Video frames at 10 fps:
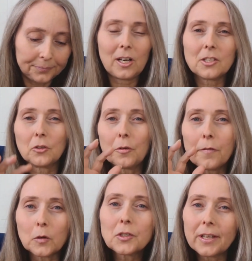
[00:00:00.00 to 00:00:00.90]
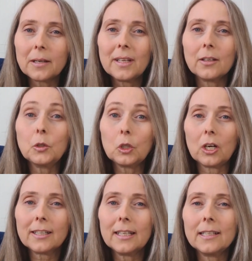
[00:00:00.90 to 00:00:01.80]
Okay, so the first time that you
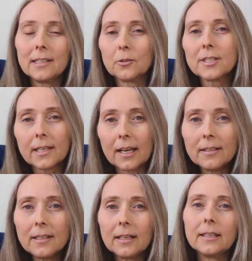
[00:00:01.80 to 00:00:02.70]
log in EOScan,